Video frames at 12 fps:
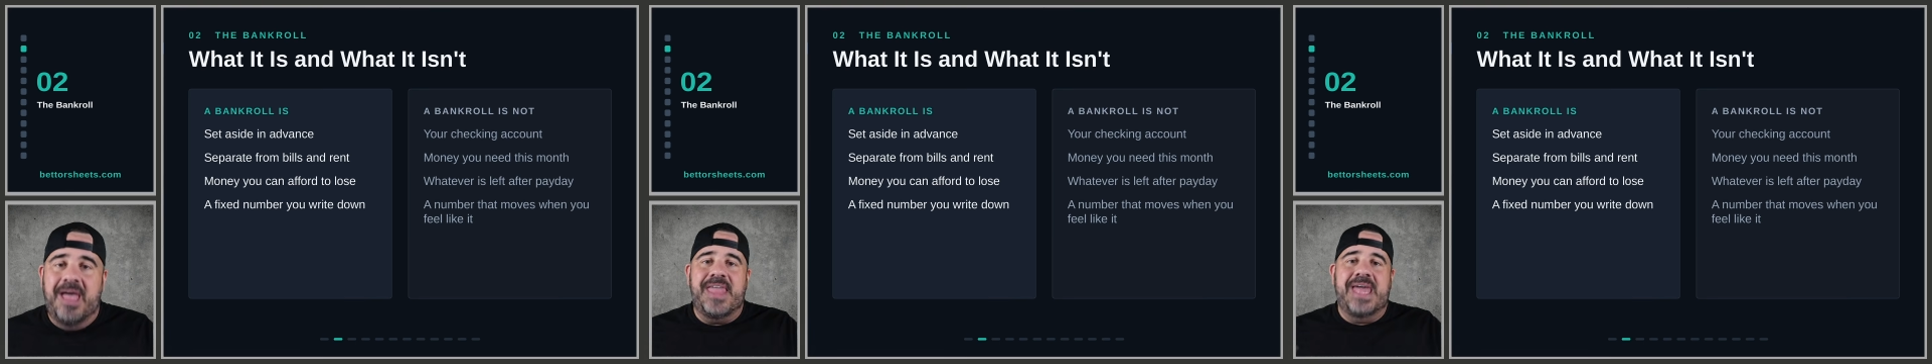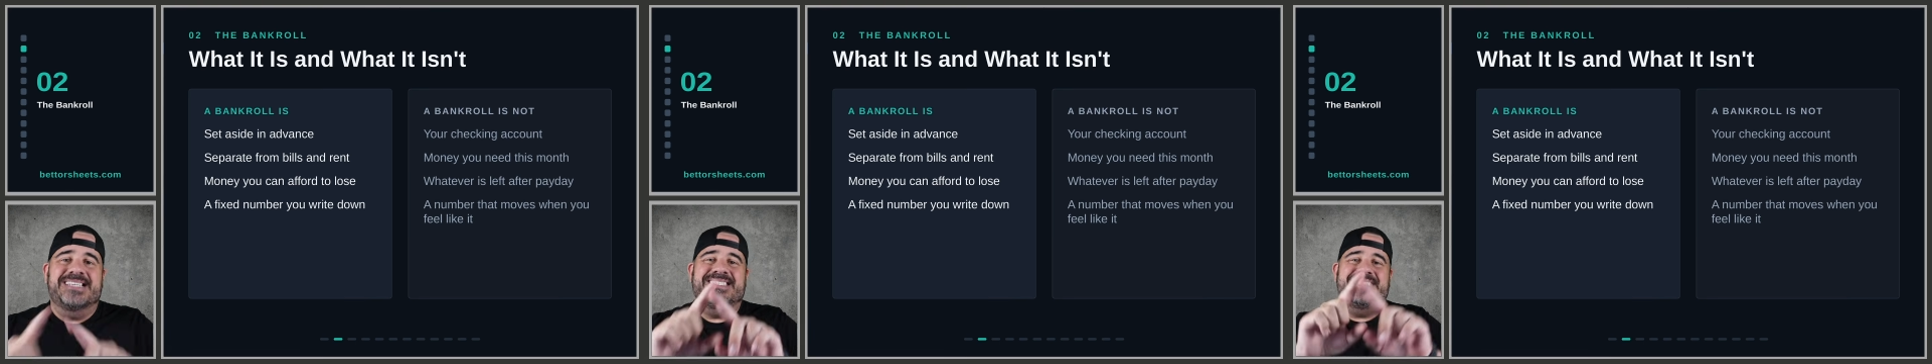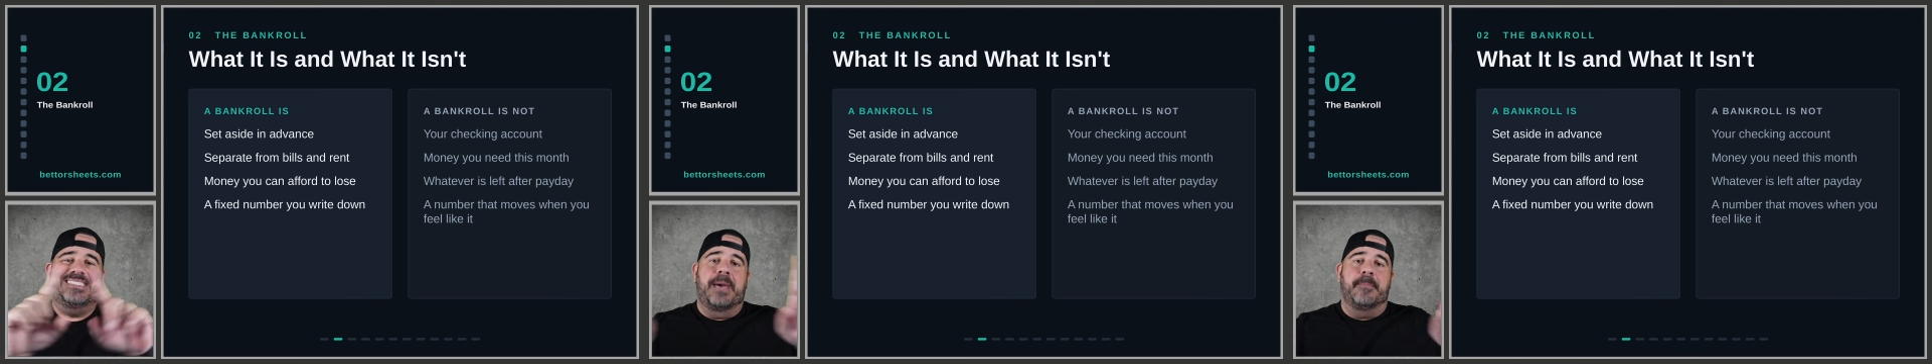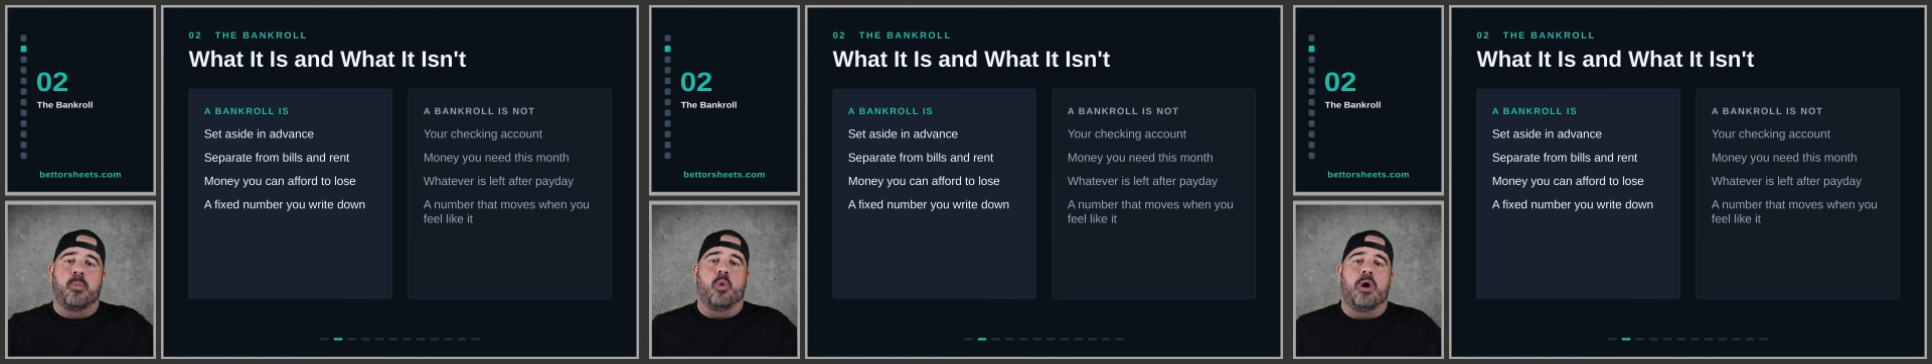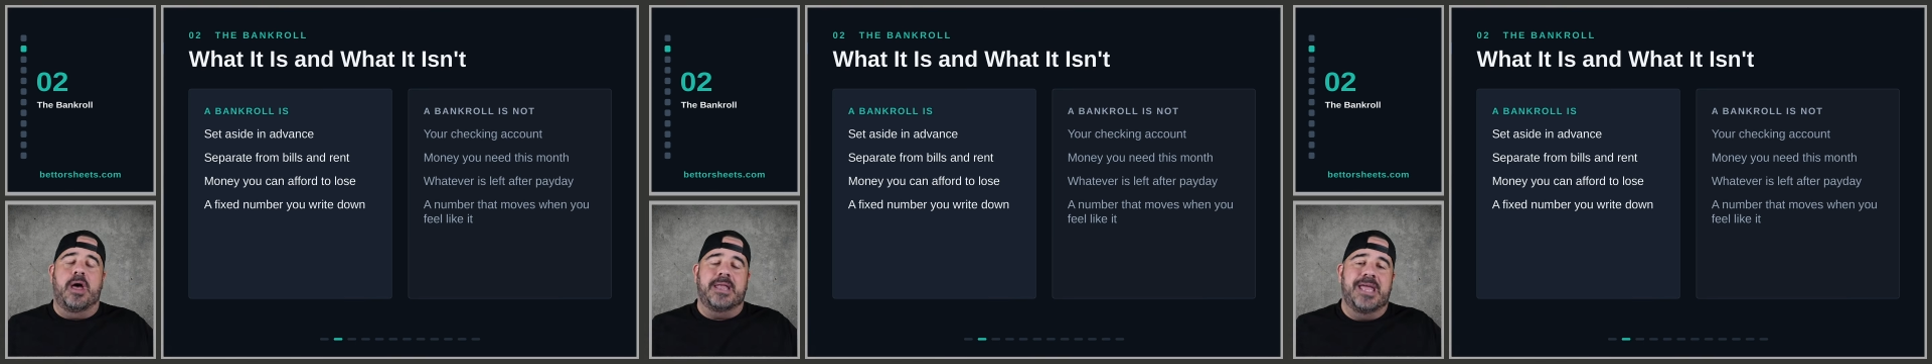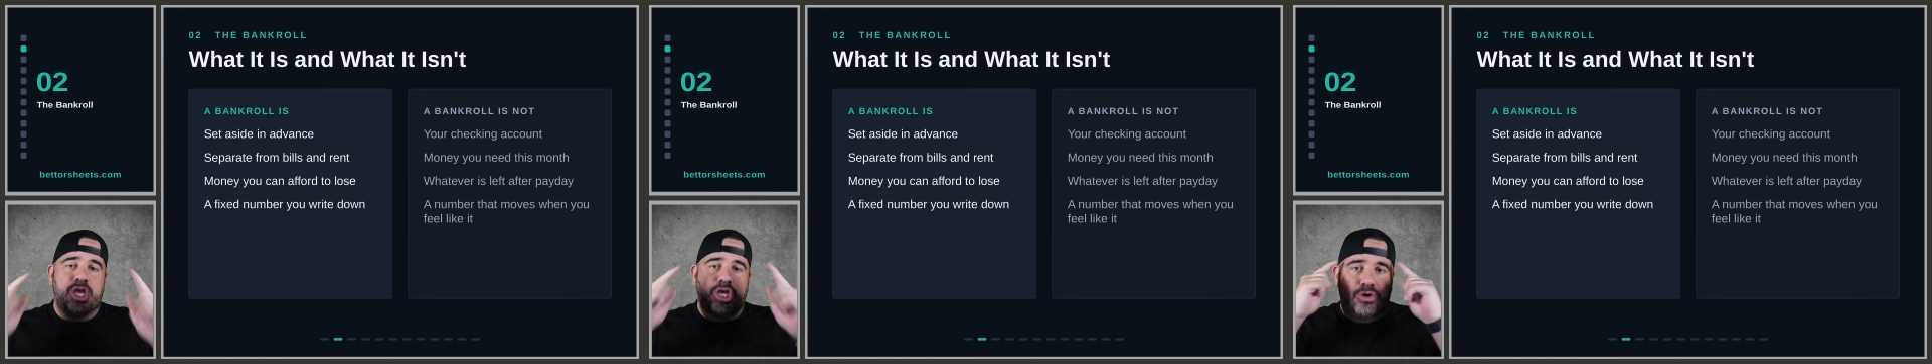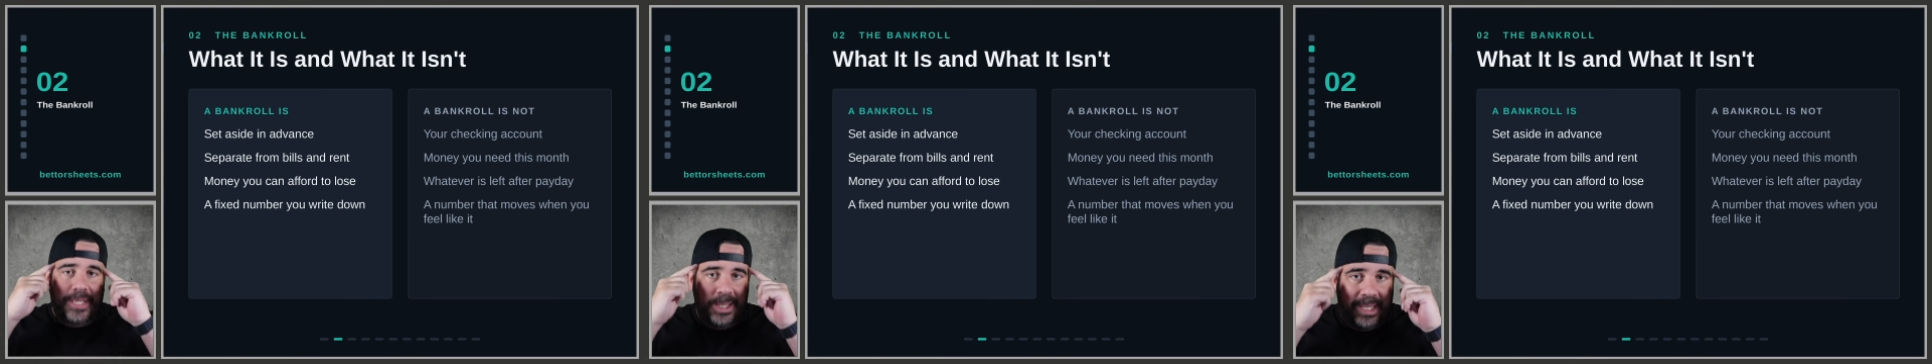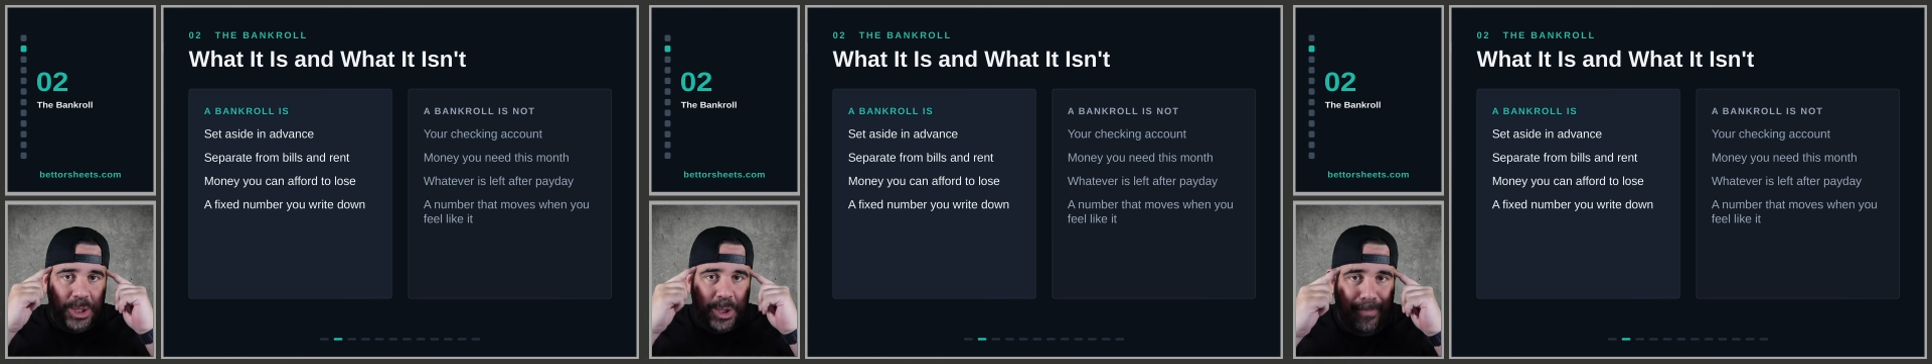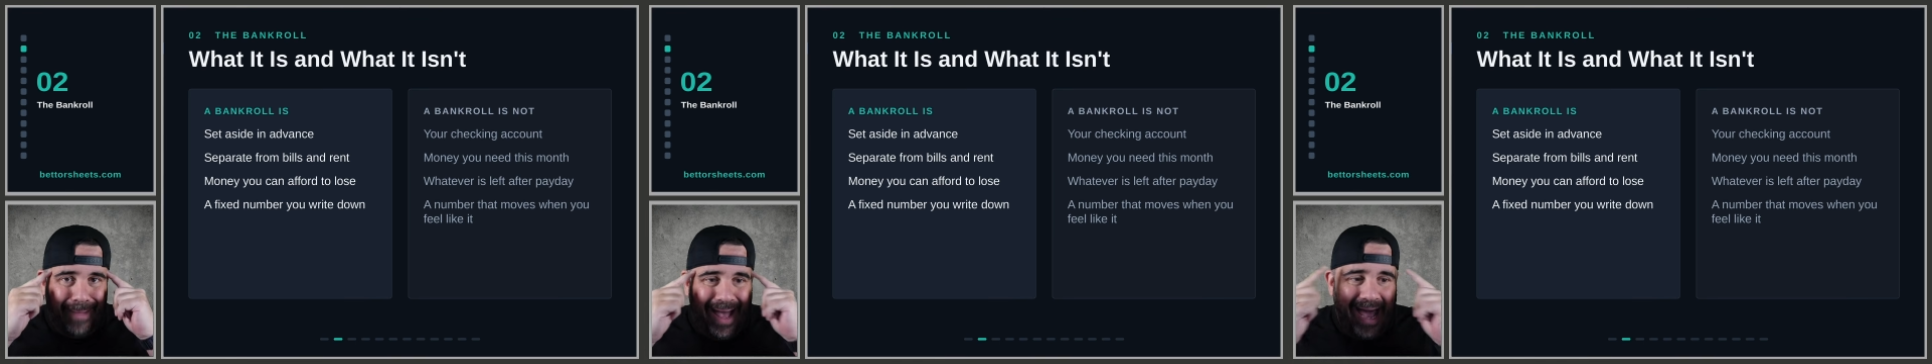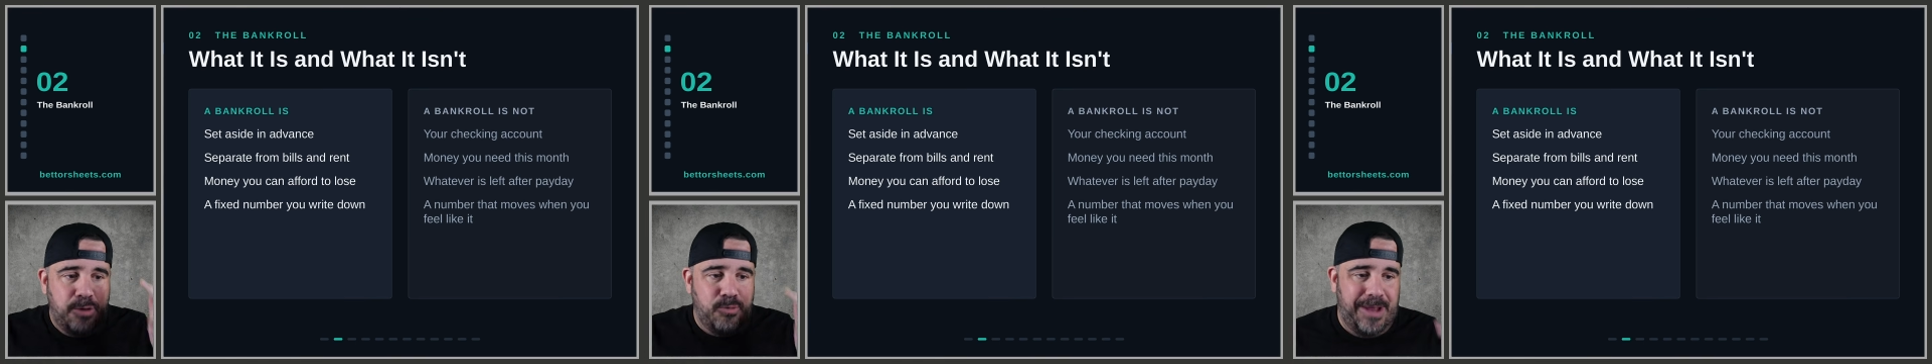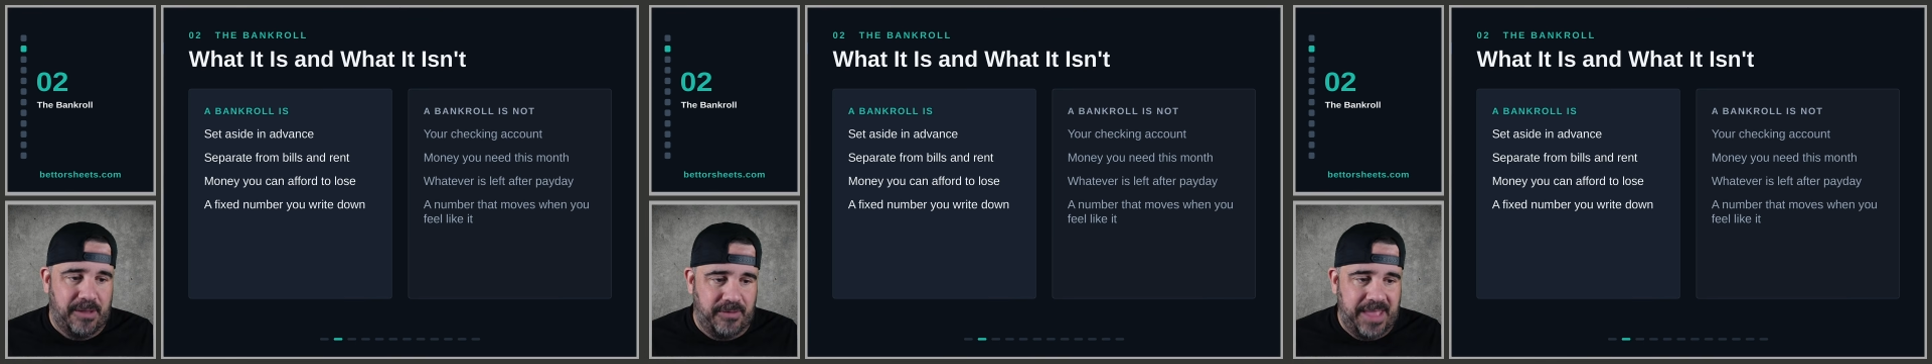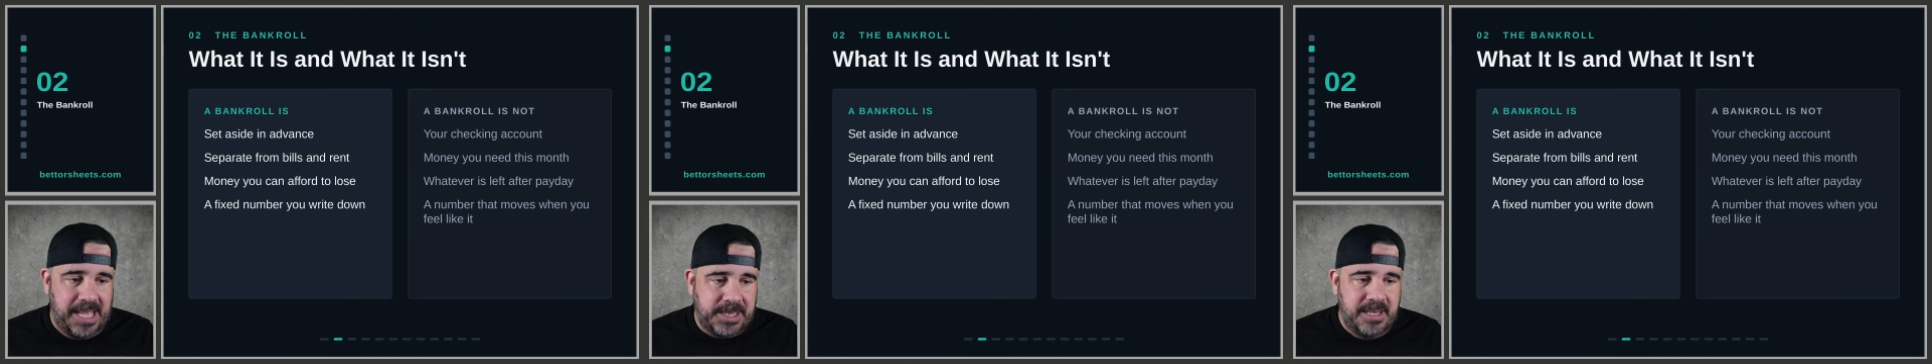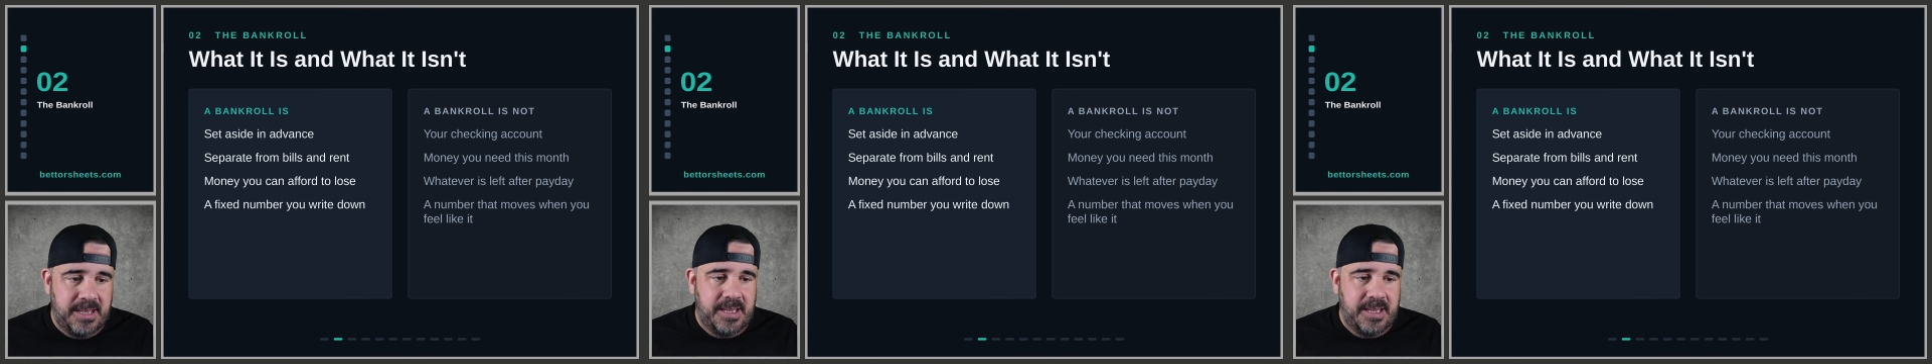That is step one. You need to get your mind around that.